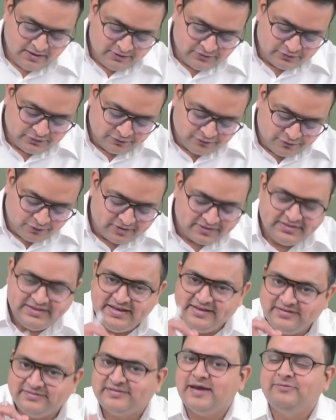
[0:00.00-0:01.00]
So for
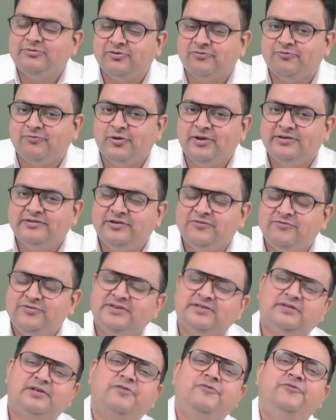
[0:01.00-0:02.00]
these types of policy, which
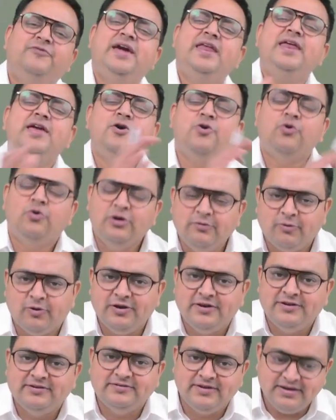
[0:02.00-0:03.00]
is our very old
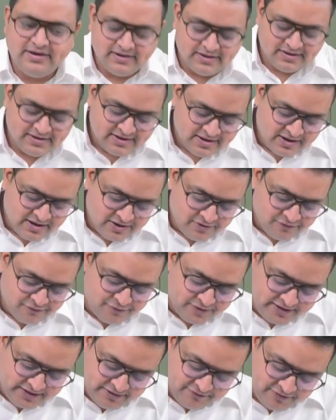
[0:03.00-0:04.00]
policy,
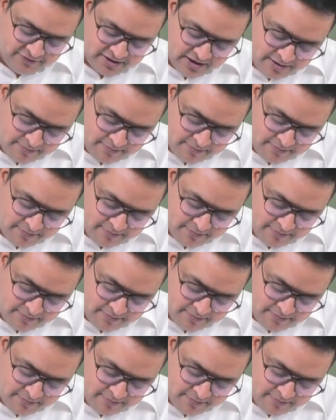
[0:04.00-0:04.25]
whatever